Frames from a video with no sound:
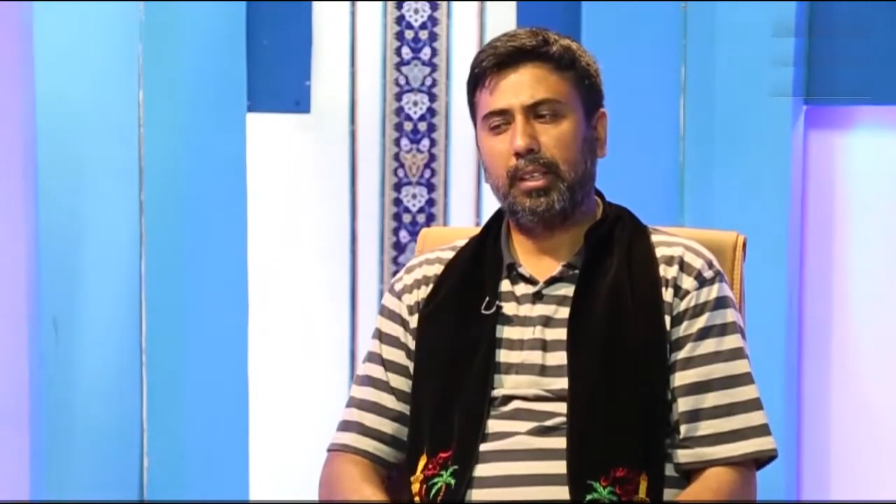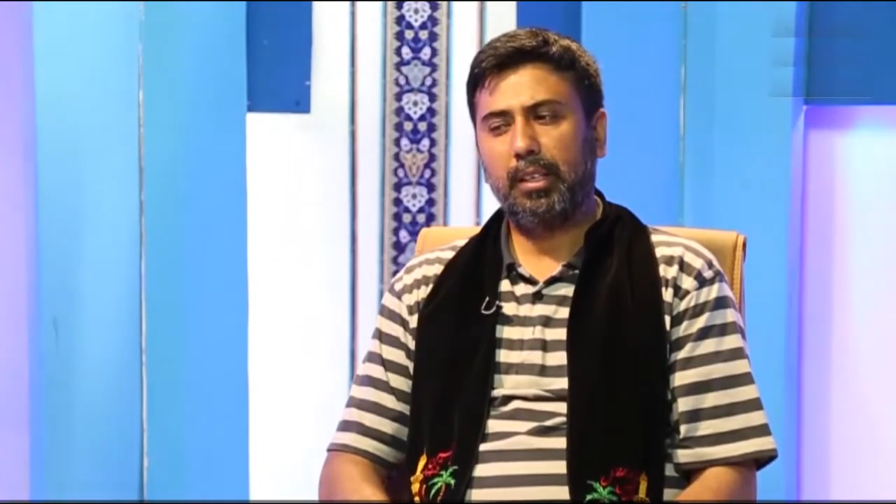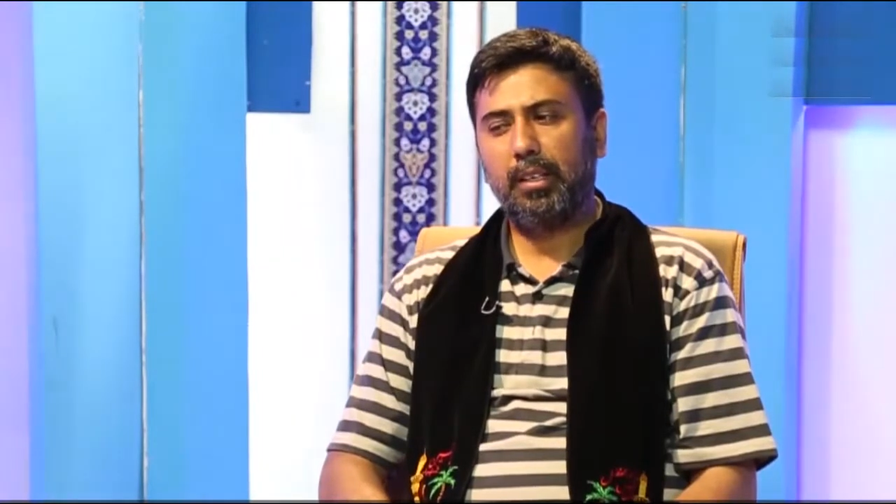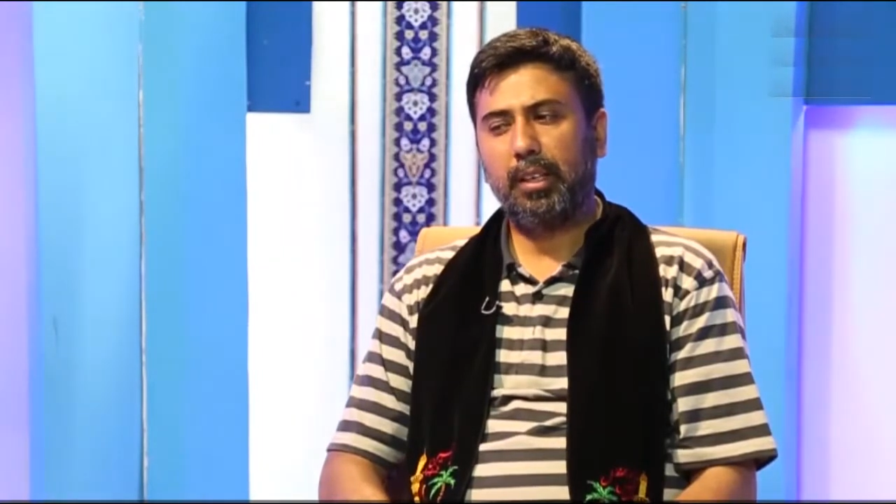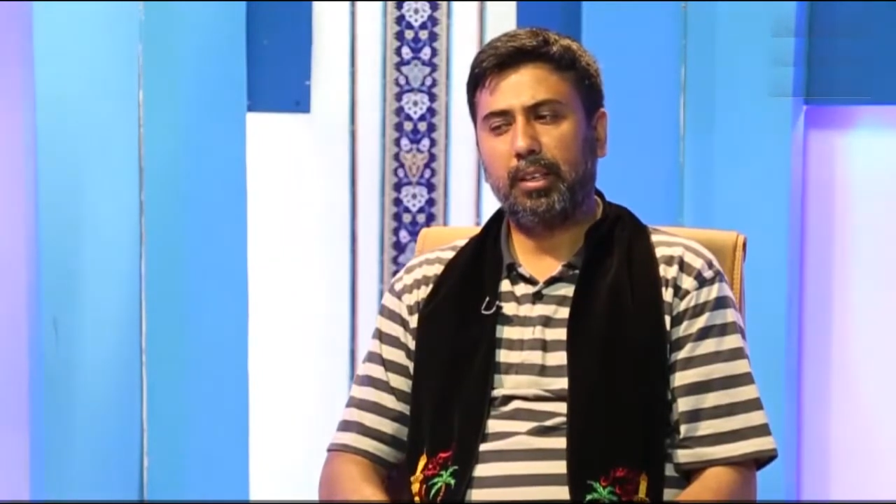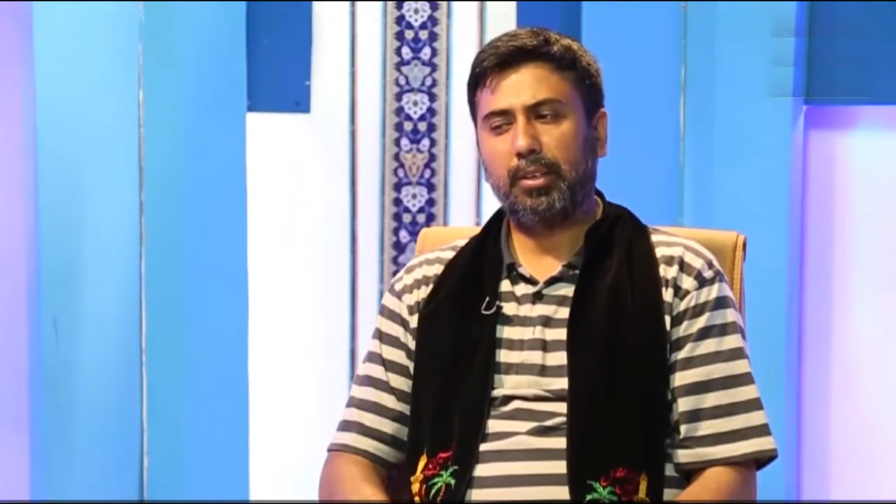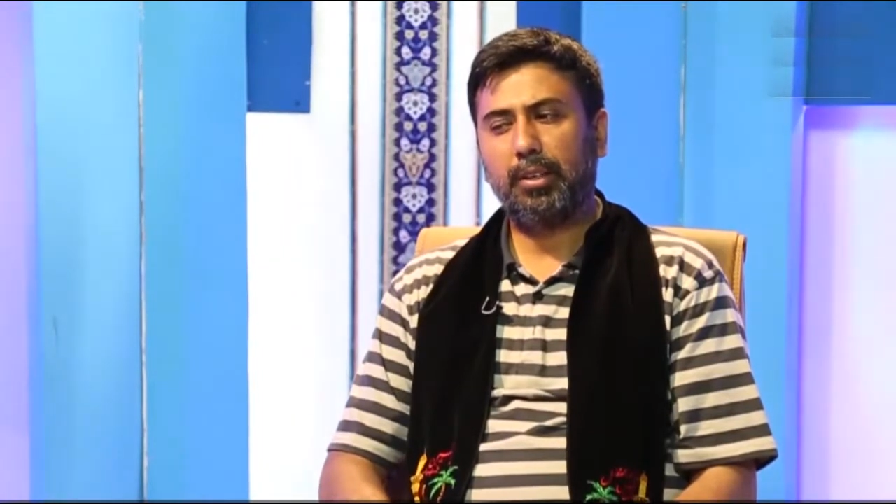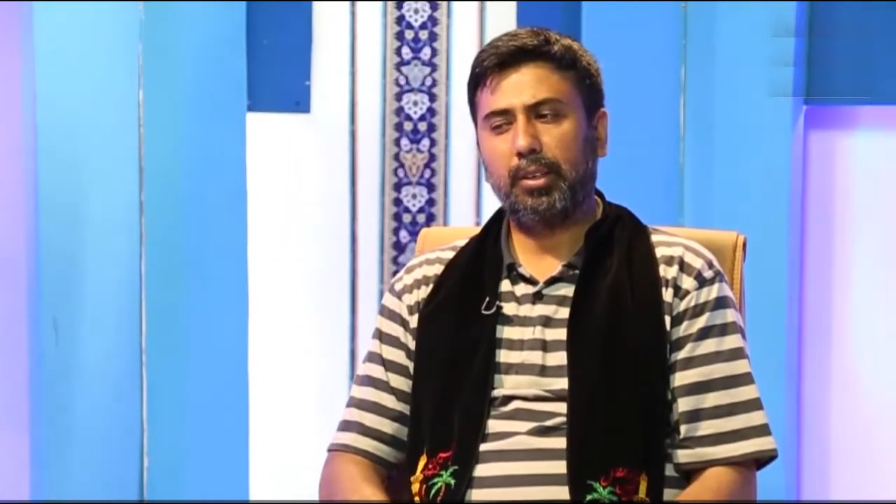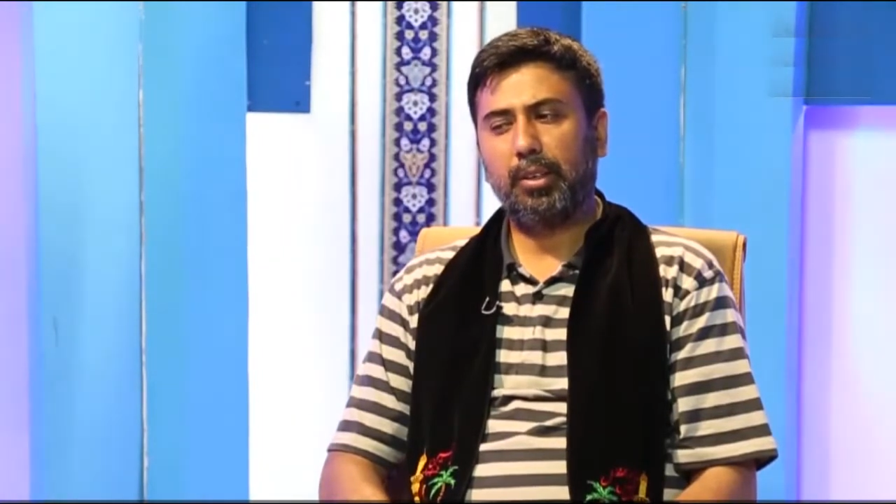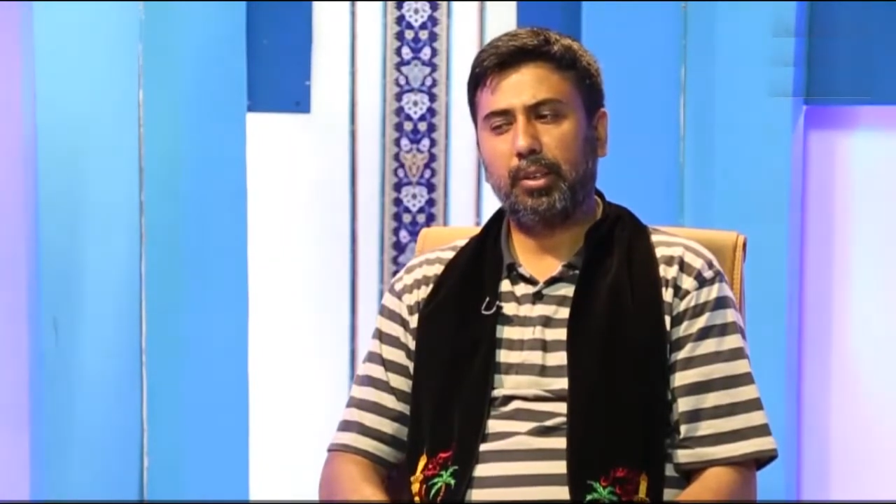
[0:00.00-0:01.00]
that
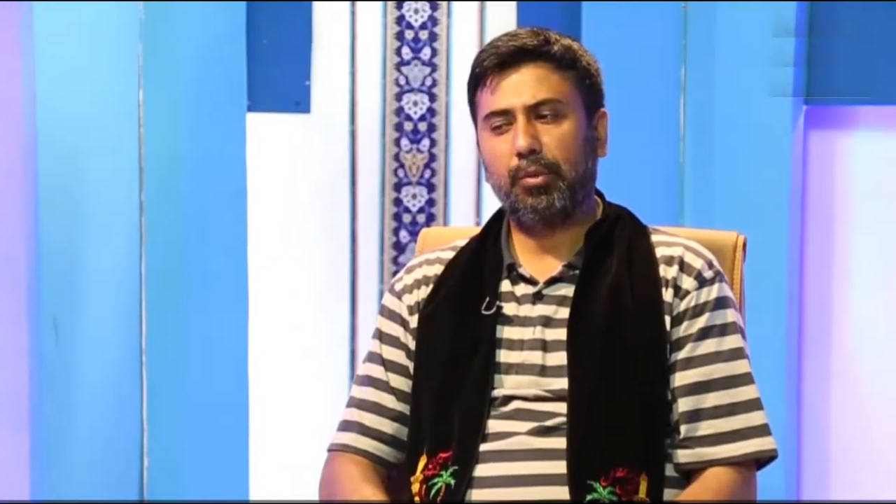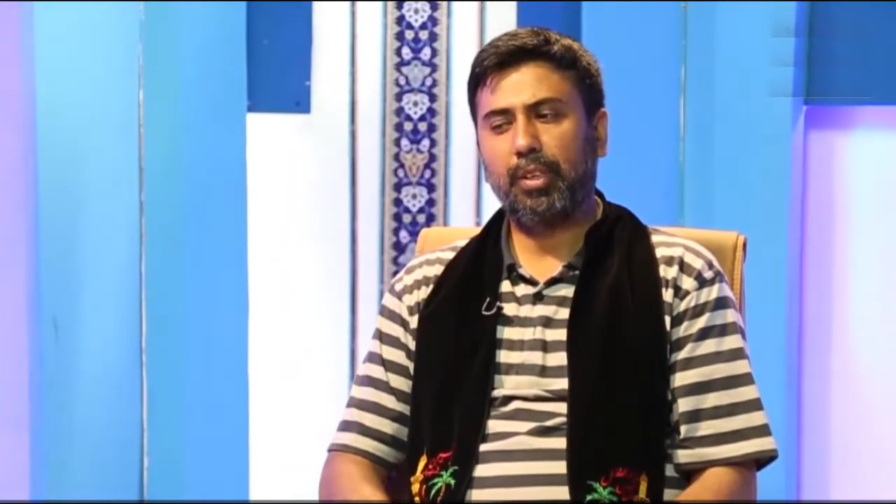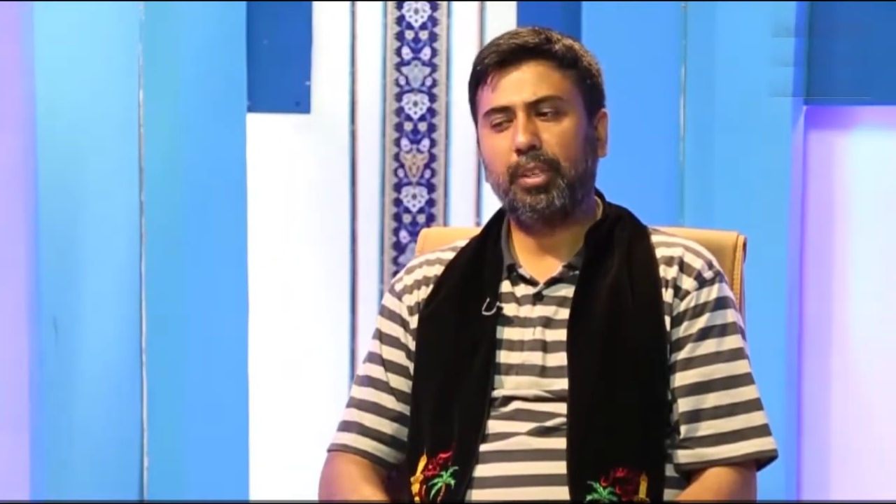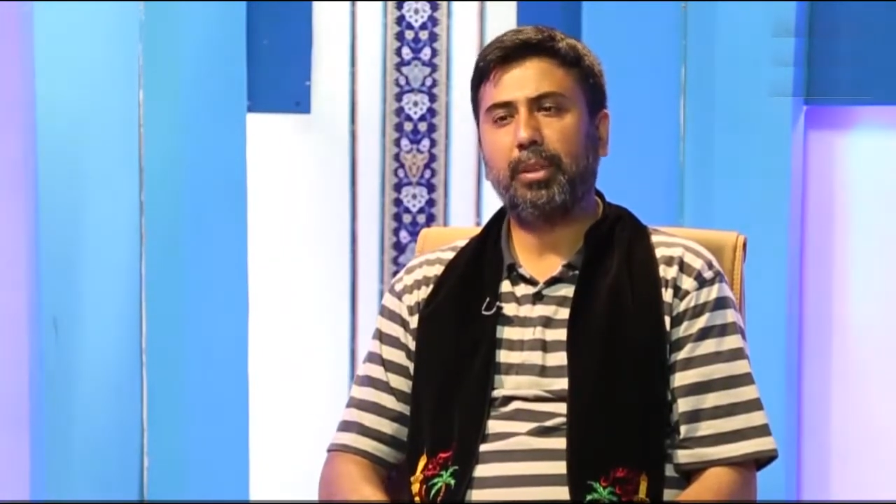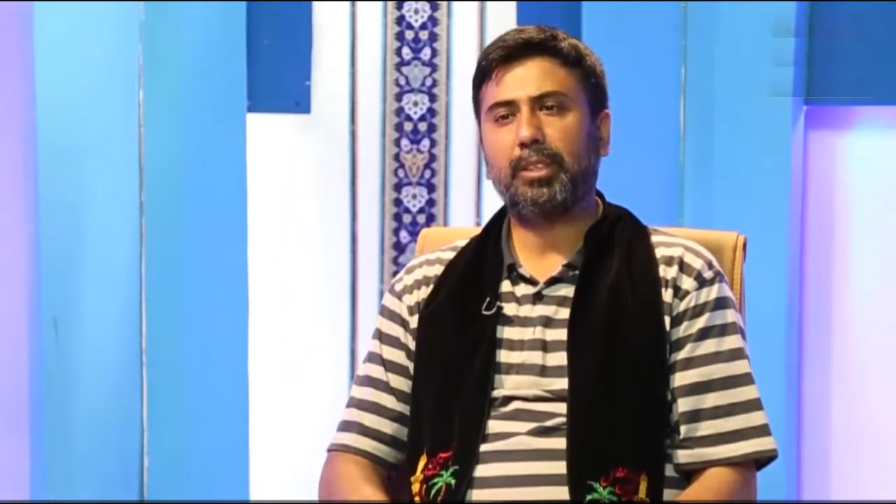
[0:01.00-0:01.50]
very much